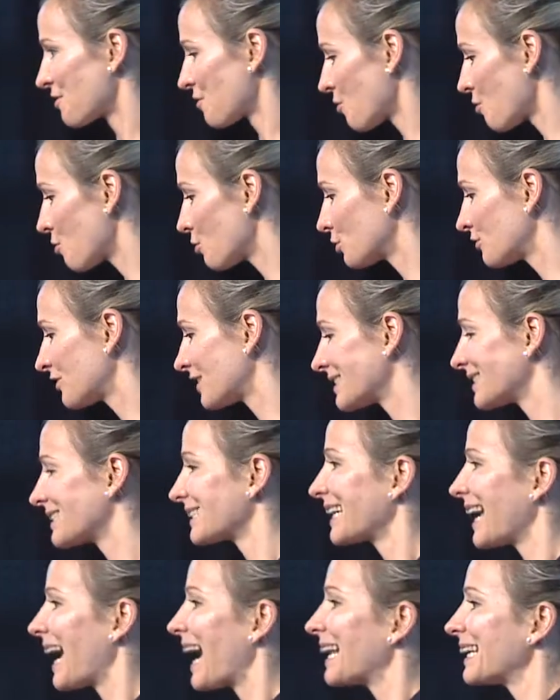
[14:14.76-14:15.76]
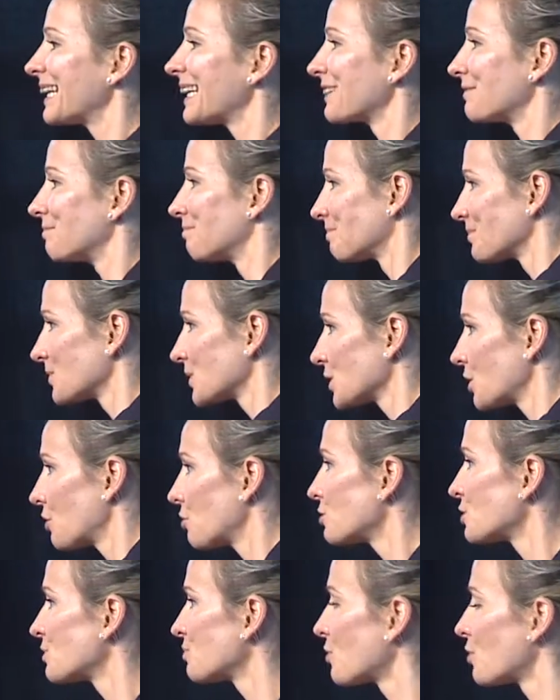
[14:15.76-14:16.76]
Or if it's the guardian,
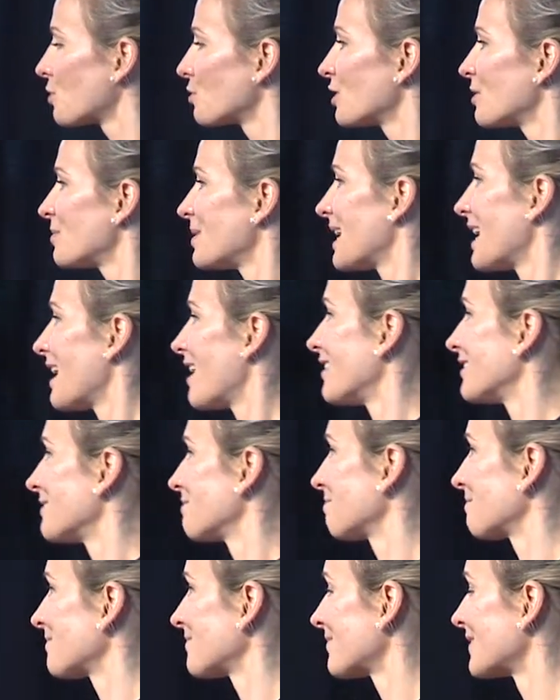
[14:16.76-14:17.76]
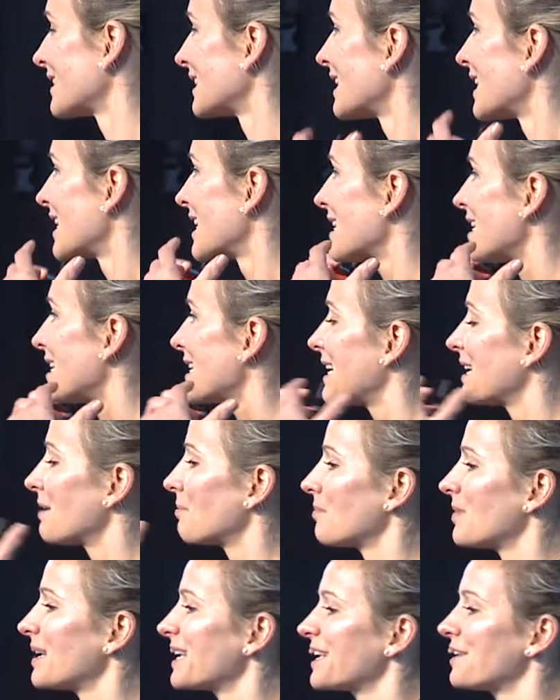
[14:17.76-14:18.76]
who's more about, let
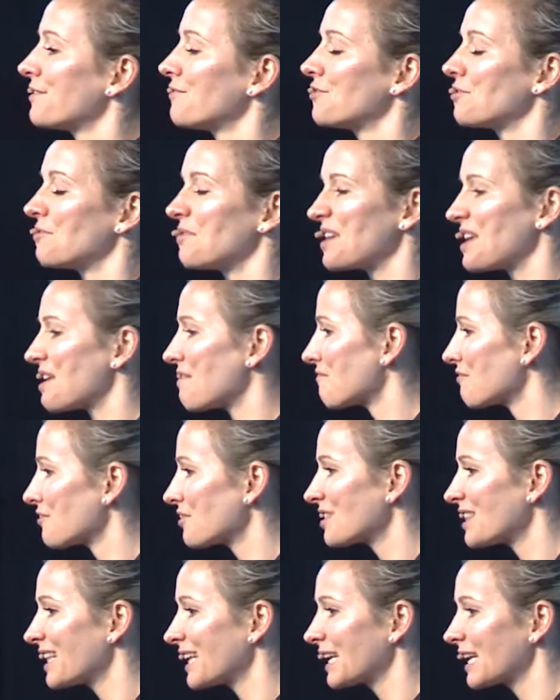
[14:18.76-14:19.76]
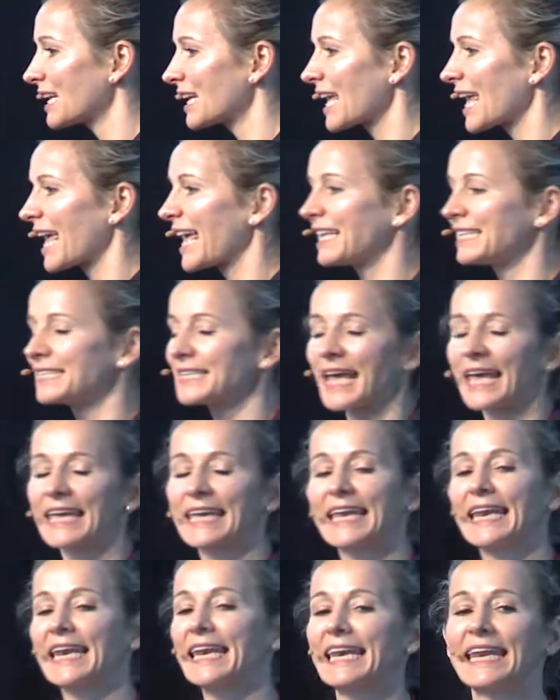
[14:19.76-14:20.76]
me give you everything and take
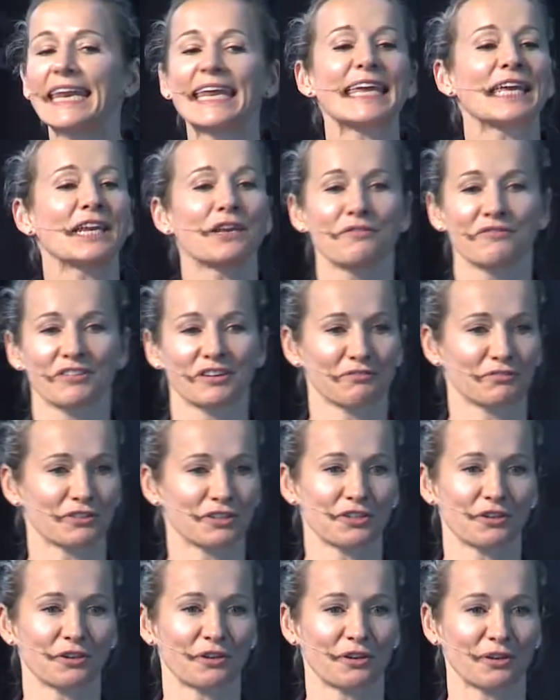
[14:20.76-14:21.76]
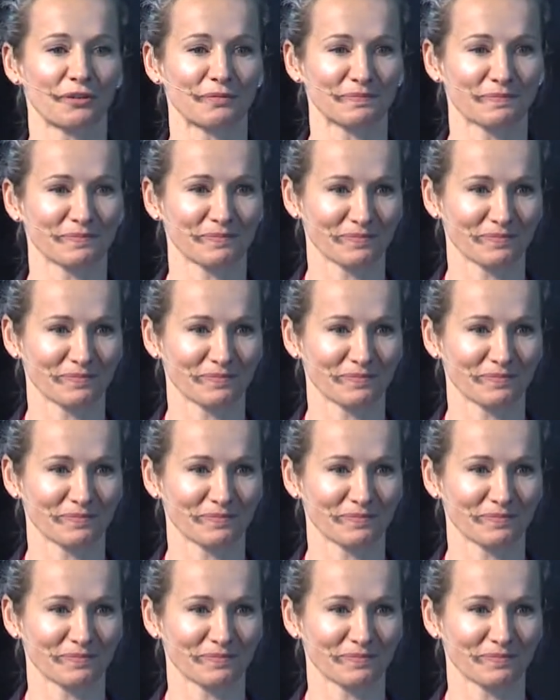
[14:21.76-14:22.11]
negative in return.